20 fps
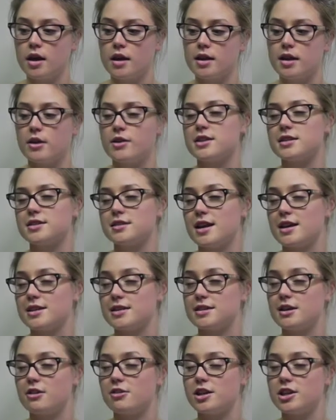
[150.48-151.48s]
you know, it doesn't
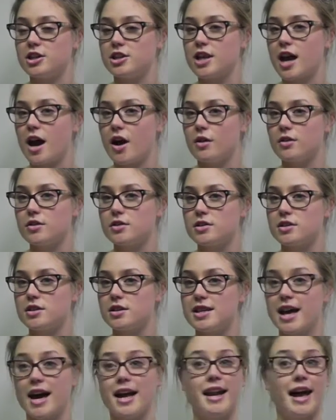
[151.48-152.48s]
necessarily shout
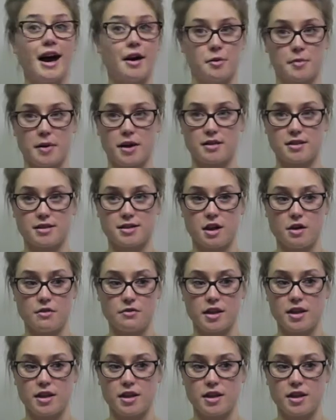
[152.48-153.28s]
that loud about itself.